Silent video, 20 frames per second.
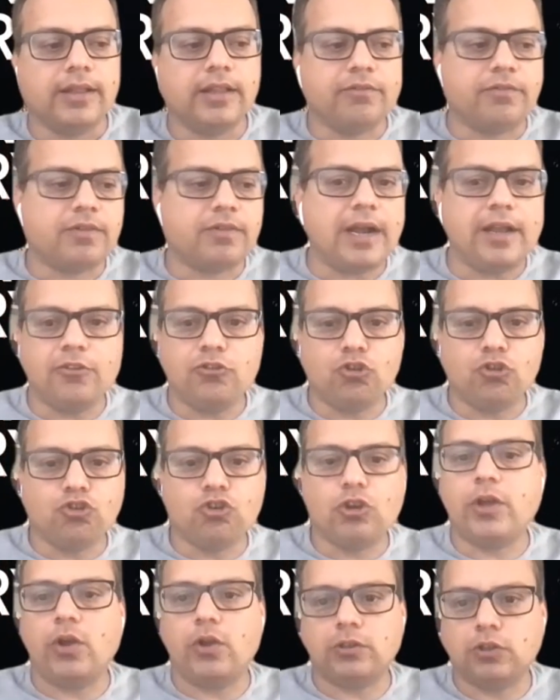And then Fridays,
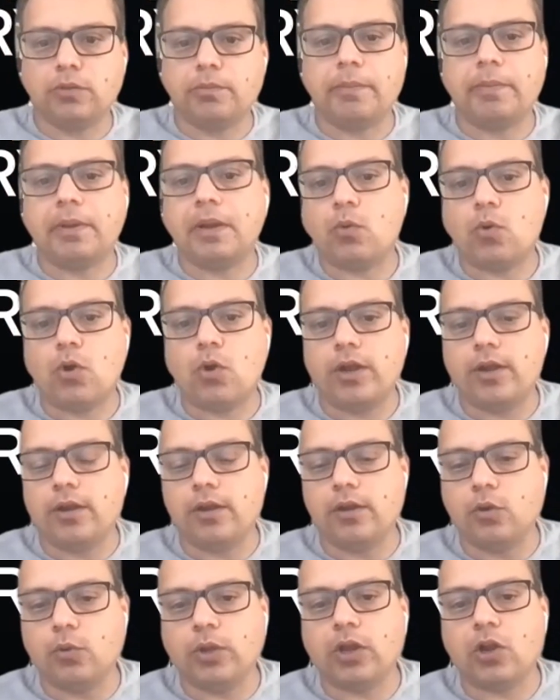usually also people avoid
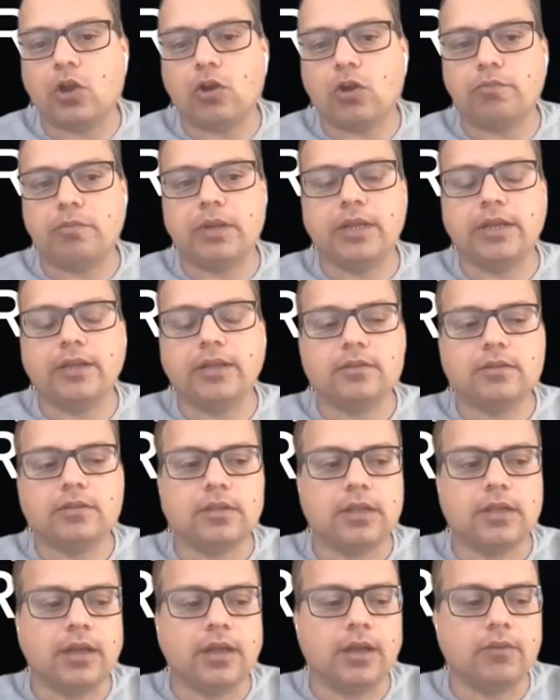doing a lot of meetings
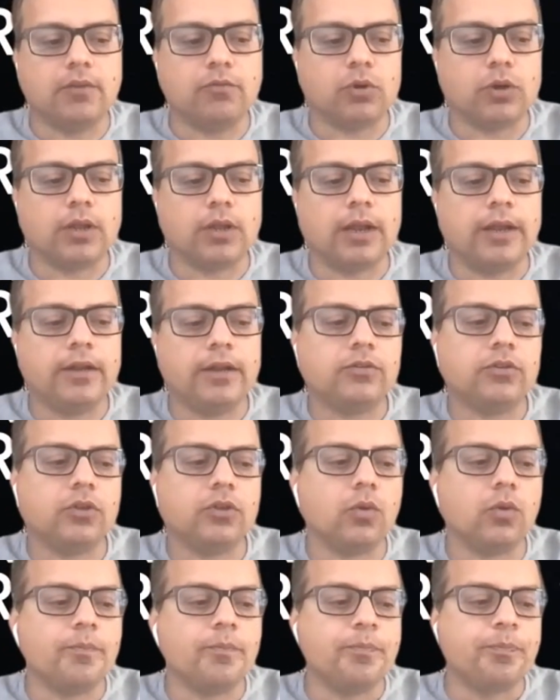and working late.
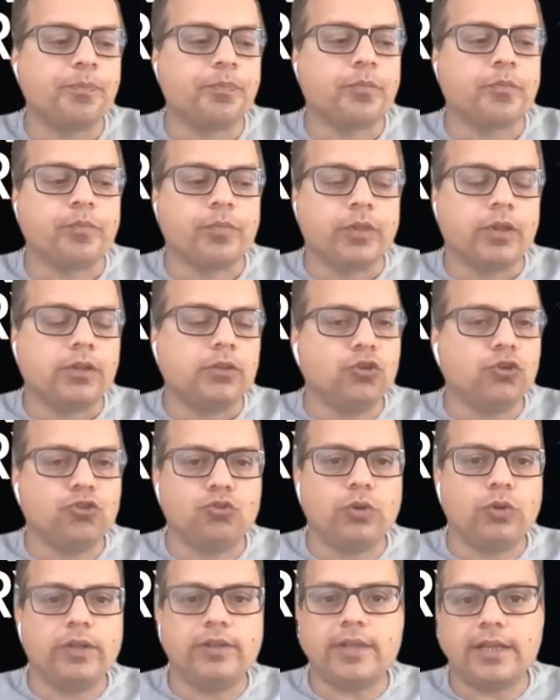So
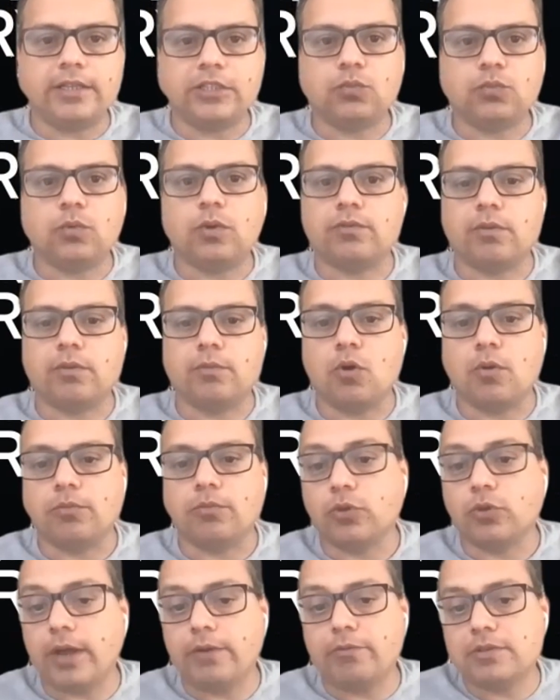those 2 days I just worked from
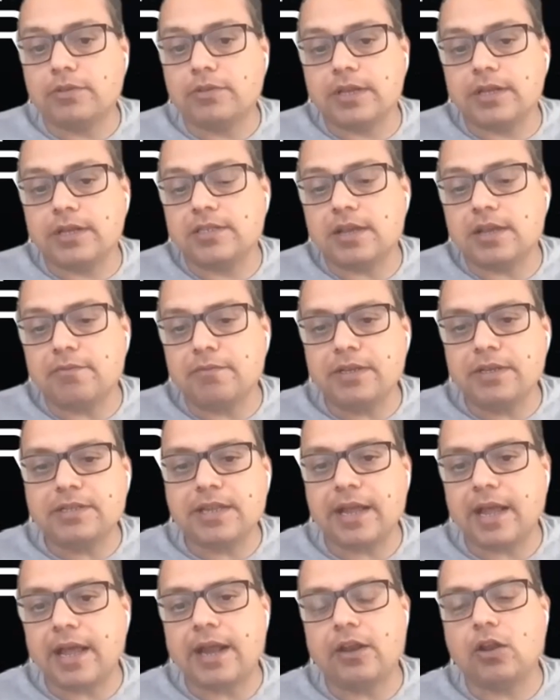home. So I was in some
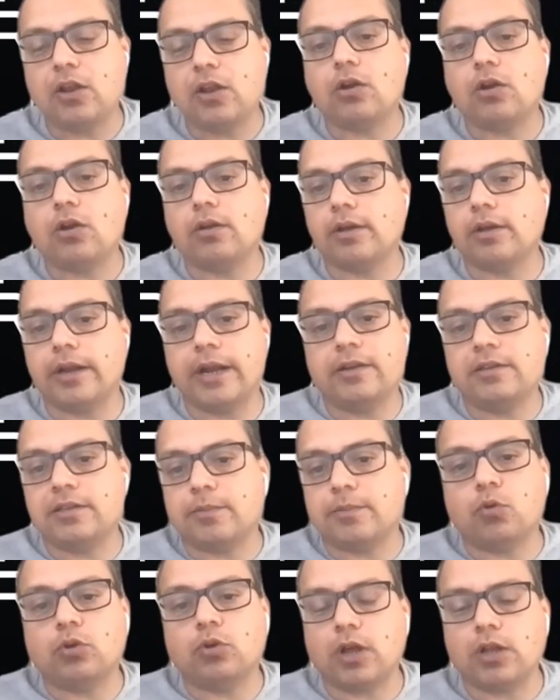ways, like I had a lot great
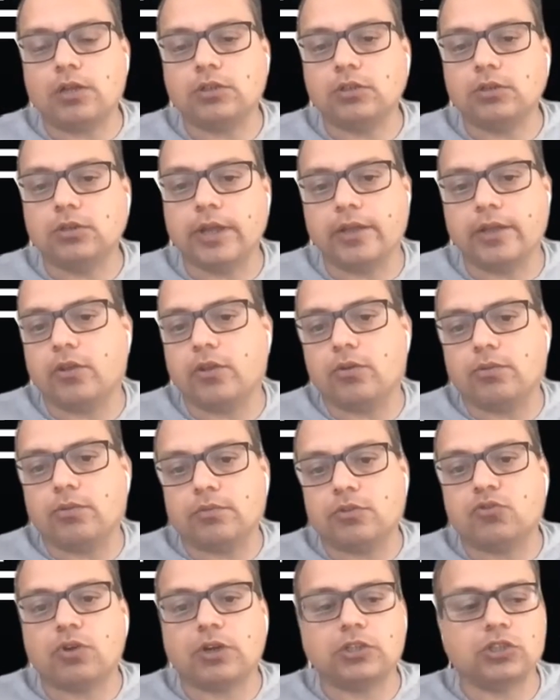support culture, like, you
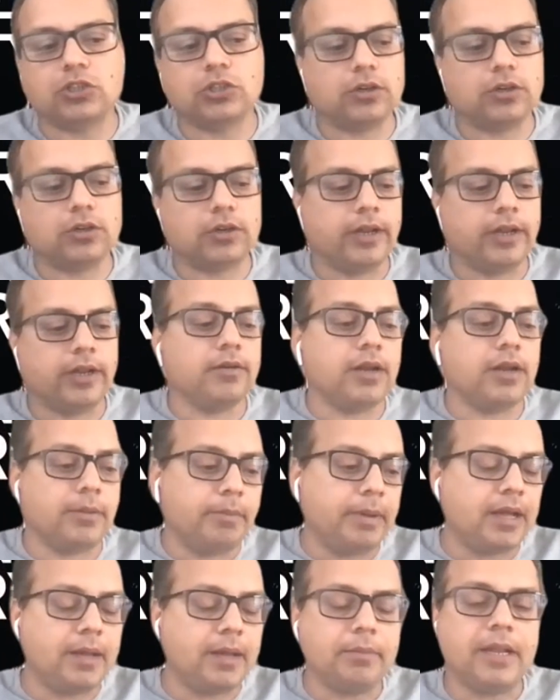know, structure in
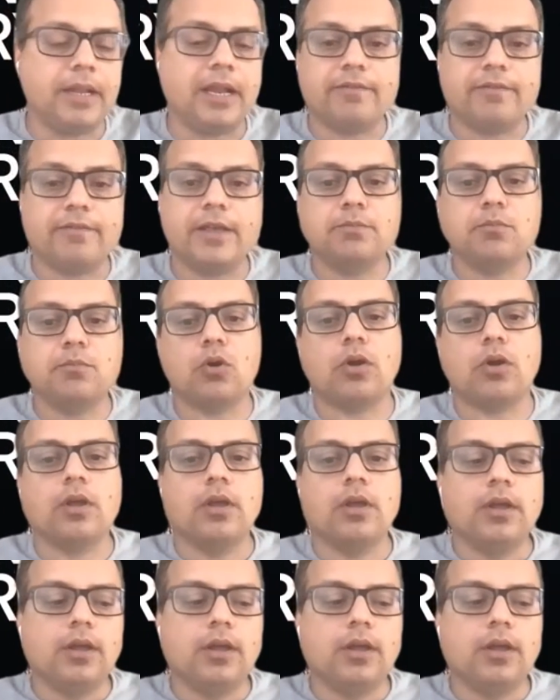a big company like Facebook